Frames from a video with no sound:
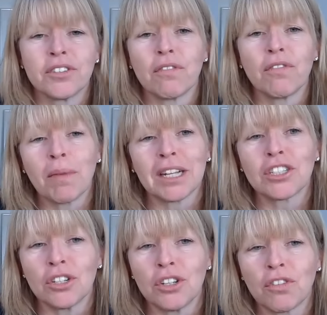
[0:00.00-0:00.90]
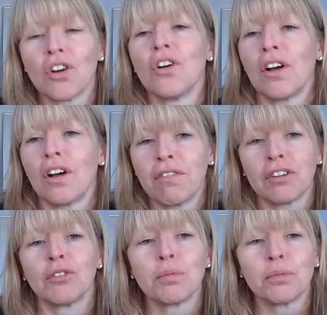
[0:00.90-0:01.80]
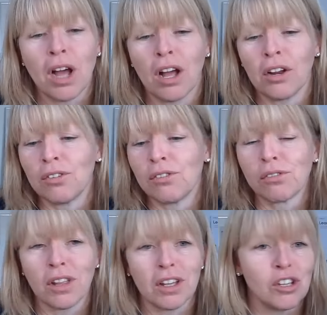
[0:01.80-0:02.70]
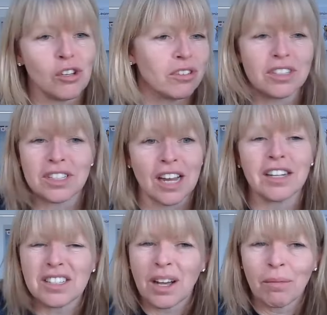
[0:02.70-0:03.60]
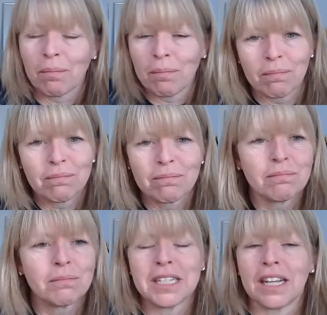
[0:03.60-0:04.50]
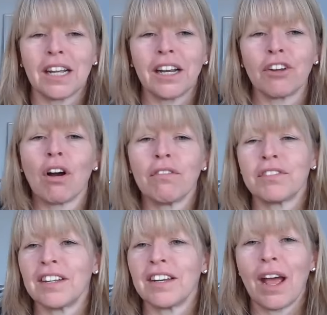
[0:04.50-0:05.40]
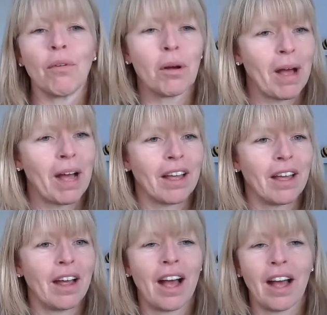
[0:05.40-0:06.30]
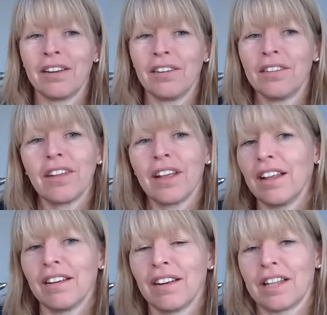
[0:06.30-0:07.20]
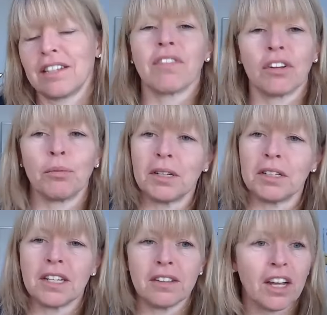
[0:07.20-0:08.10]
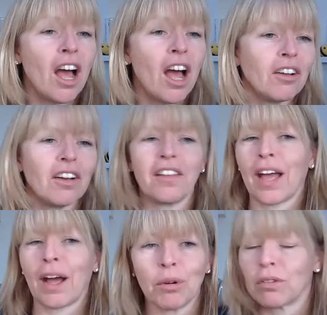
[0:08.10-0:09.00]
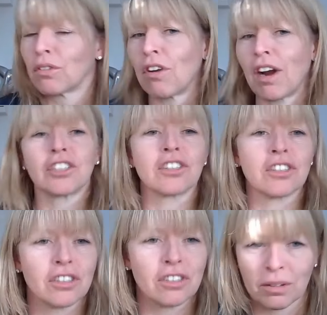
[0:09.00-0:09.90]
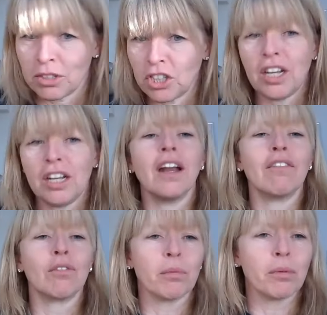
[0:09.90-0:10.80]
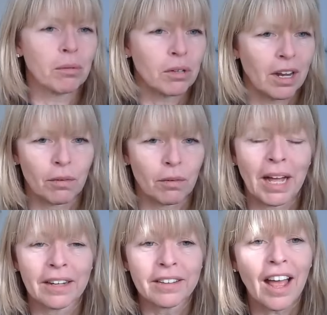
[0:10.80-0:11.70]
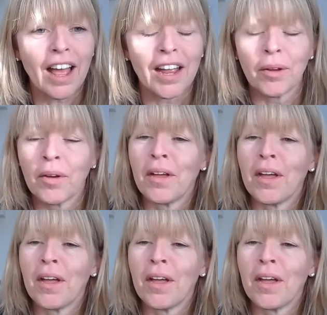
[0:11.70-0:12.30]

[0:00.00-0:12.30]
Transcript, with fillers: So if you imagine you've got a vulnerable kernel that you can send it some particularly crafted network packet and it hits a vulnerability in the kernel and that would crash the machine and everybody would have a bad day.